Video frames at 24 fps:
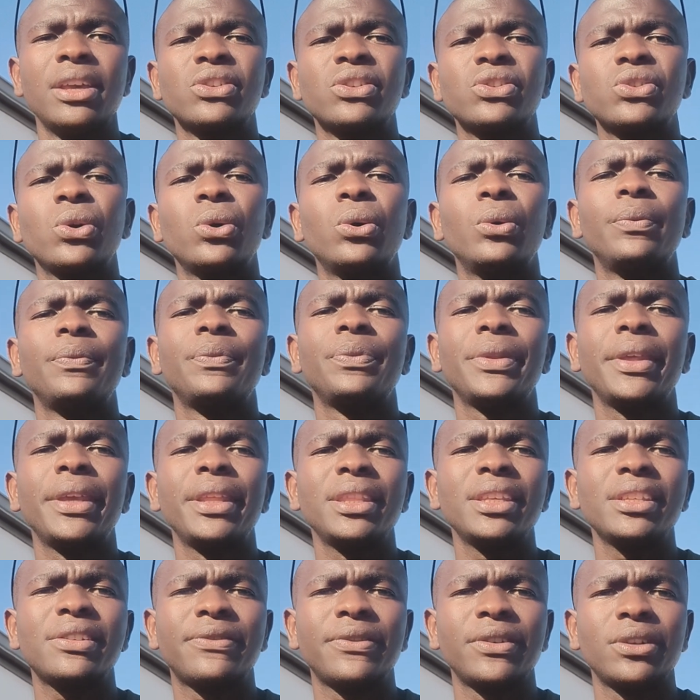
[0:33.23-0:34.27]
So
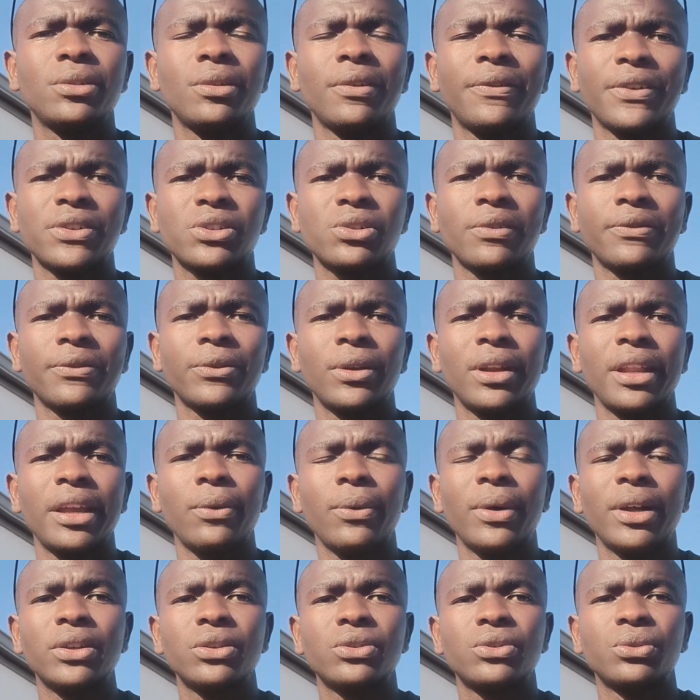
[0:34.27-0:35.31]
in this video, first of all, I
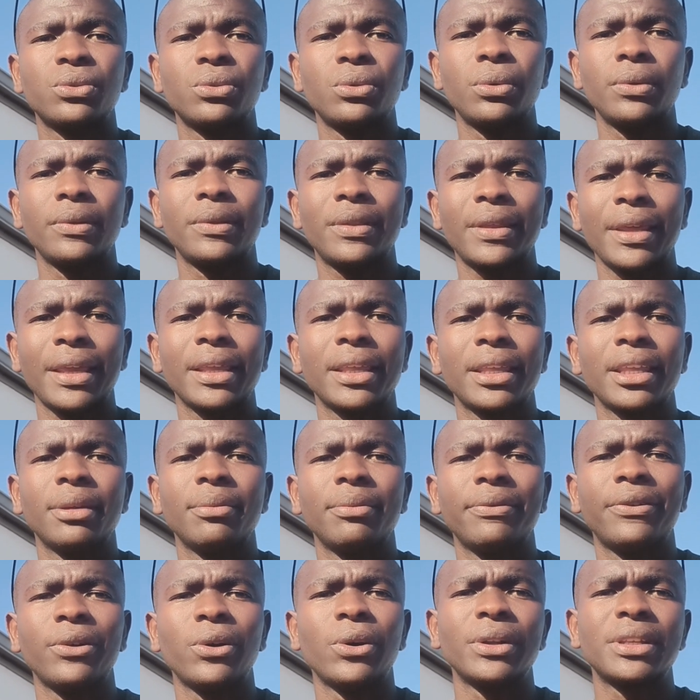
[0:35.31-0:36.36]
want to thank
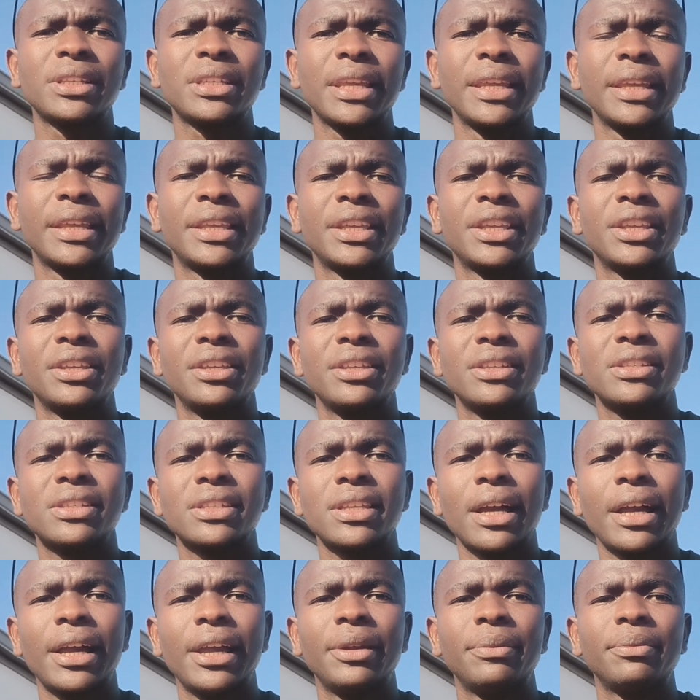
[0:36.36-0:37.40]
him for taking his
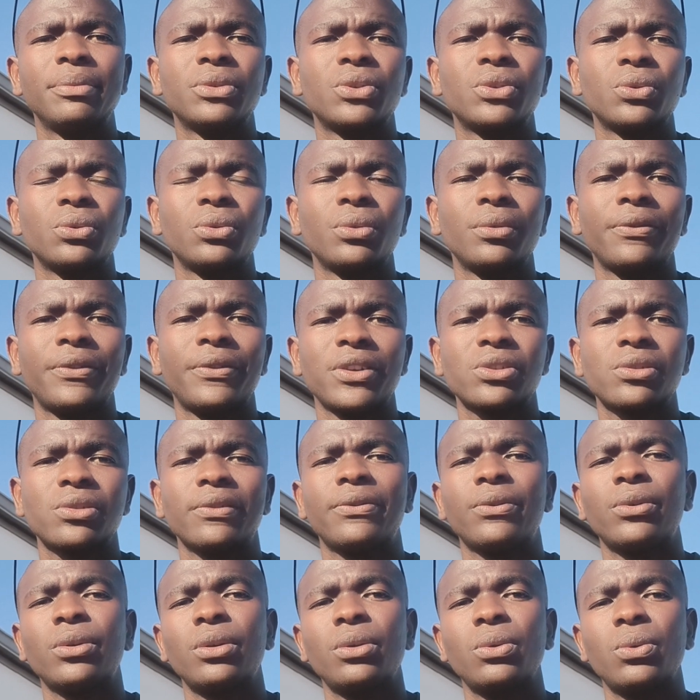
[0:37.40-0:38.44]
time to, first
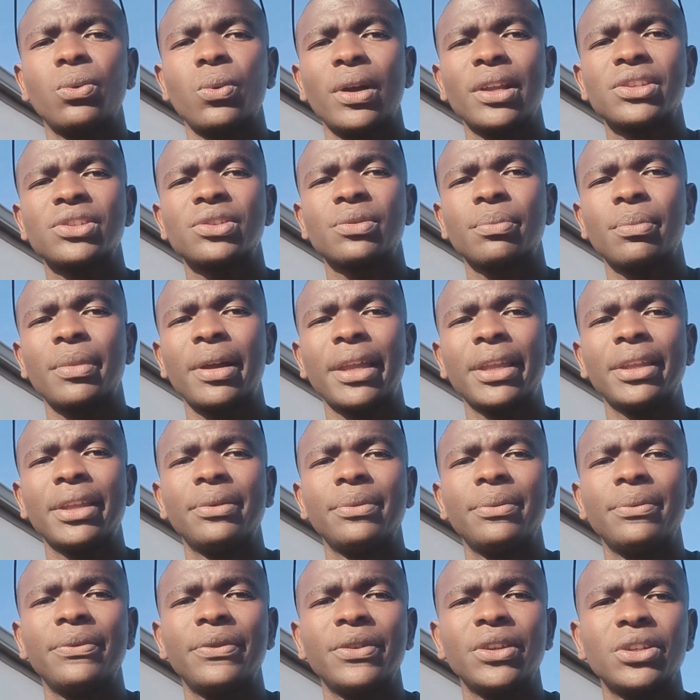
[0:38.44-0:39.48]
of all, watch my
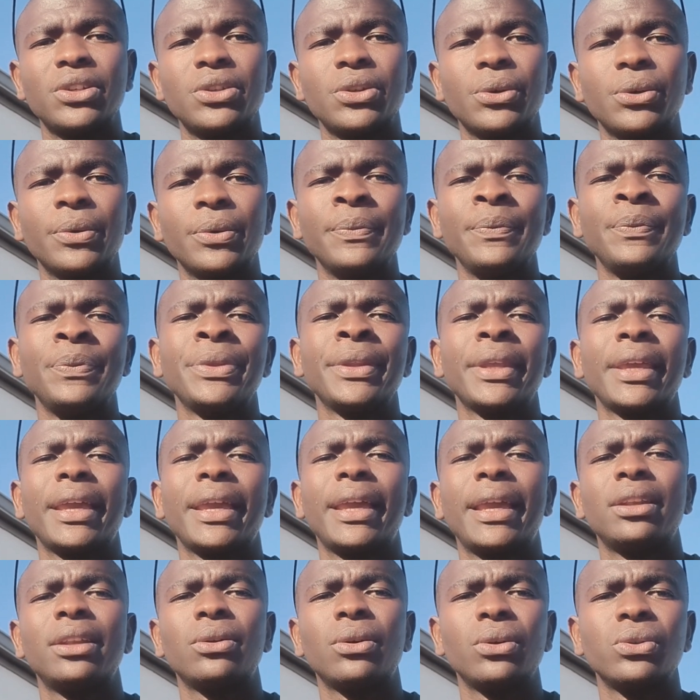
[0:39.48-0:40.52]
video
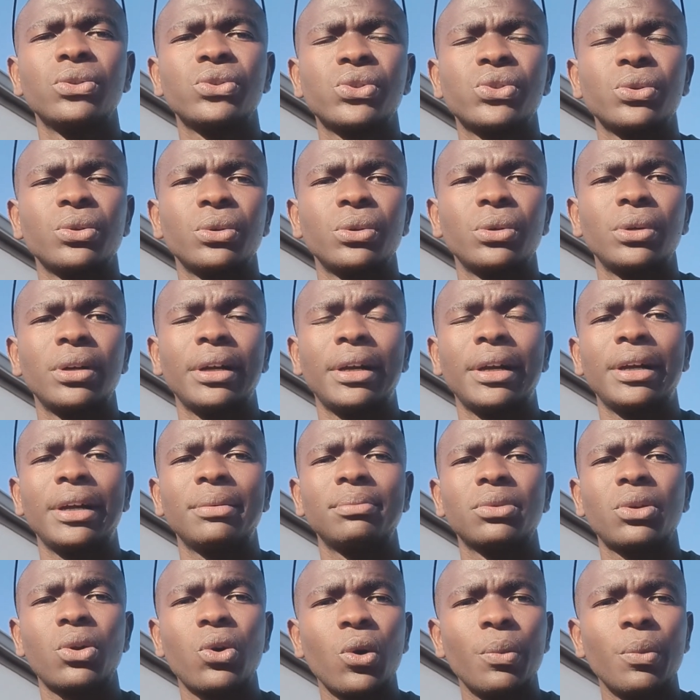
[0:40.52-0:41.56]
and also
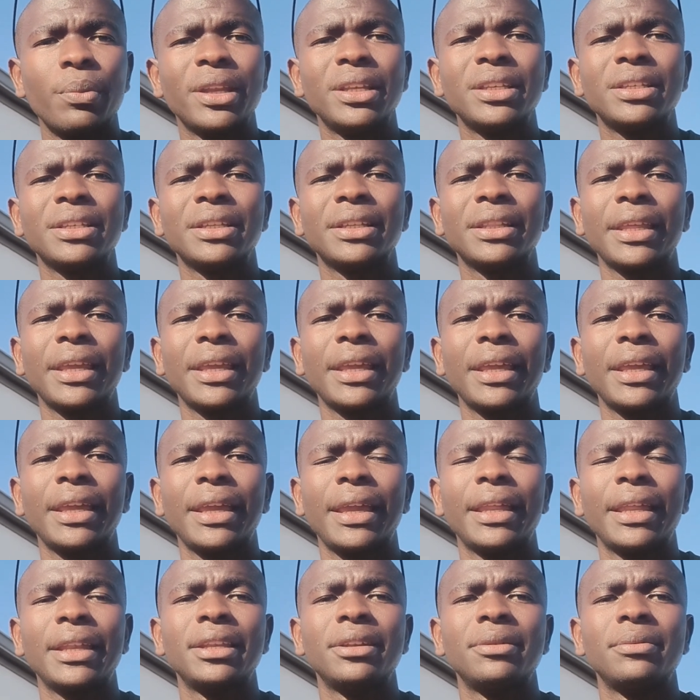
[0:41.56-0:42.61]
commenting there
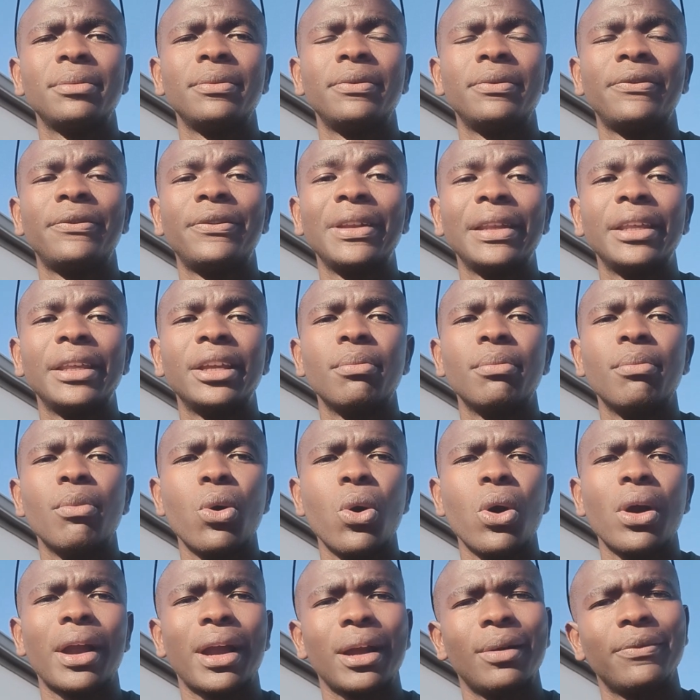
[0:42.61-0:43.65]
and feeling
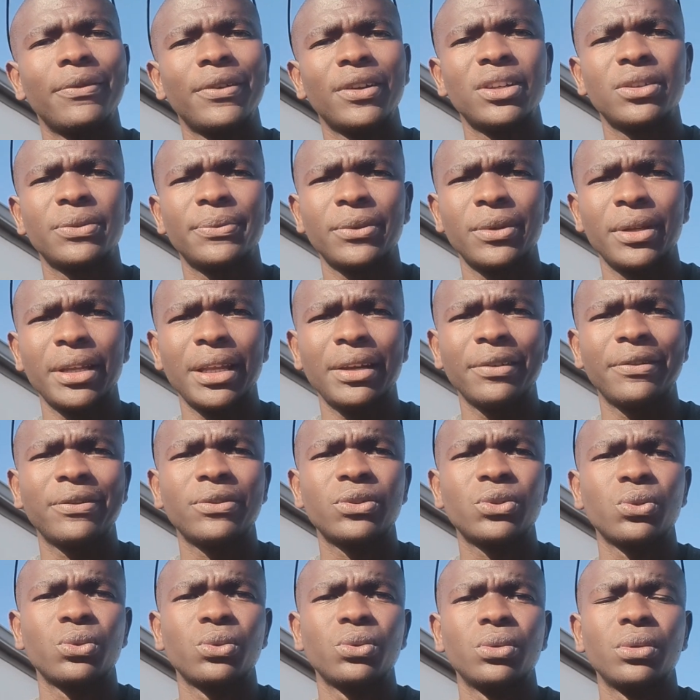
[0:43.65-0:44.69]
more comfortable enough
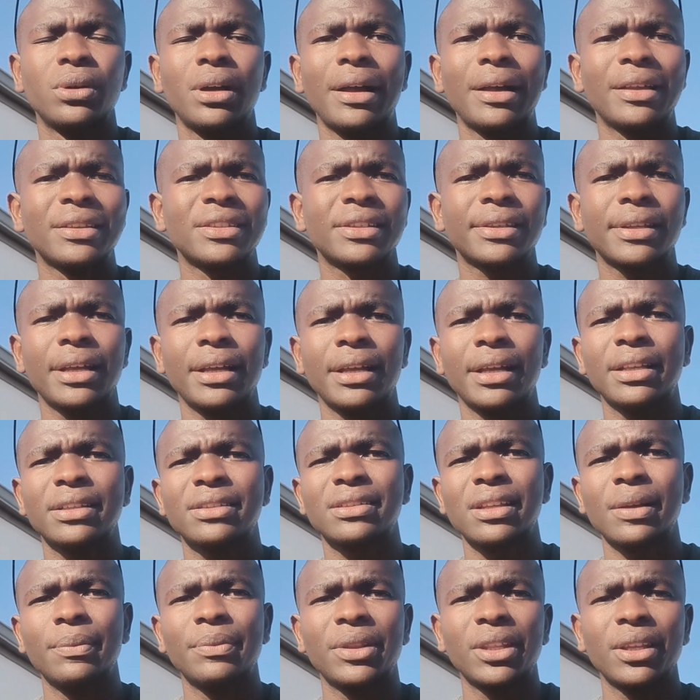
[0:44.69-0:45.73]
to ask
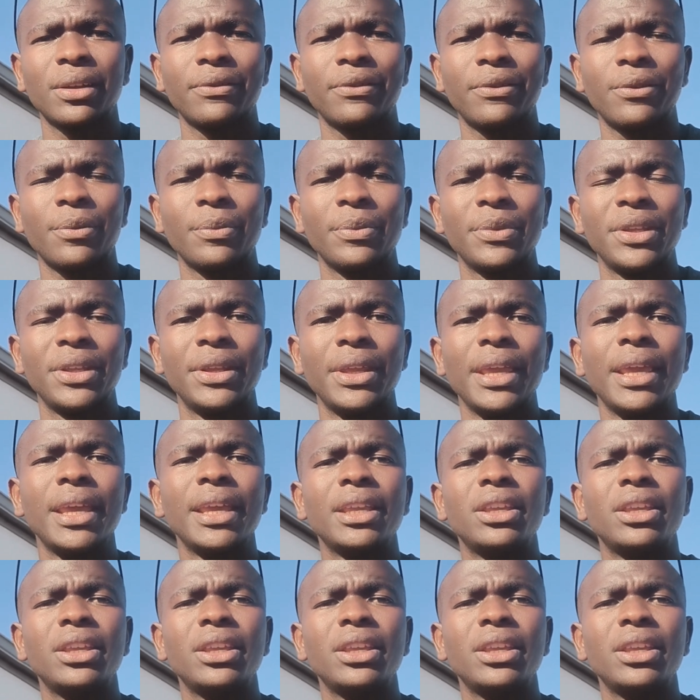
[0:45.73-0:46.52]
something from me.